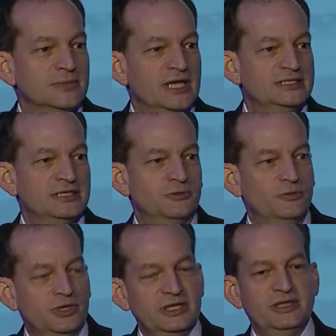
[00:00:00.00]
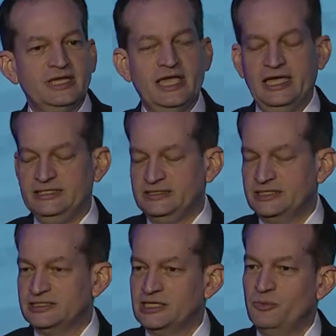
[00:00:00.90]
Is it really the case
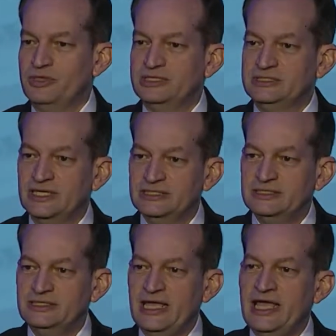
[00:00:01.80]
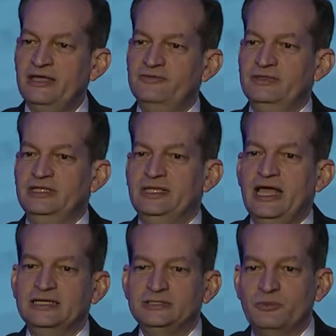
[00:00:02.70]
that someone that doesn't have, that
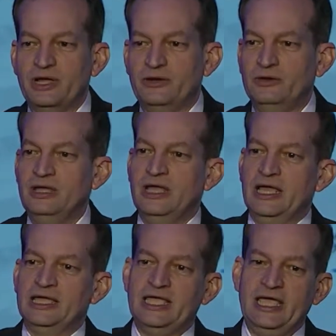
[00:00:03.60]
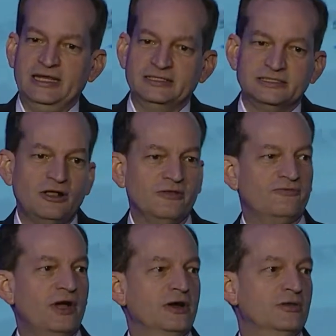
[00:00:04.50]
has a record can't install
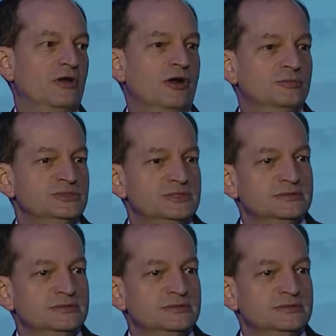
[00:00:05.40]
fire alarms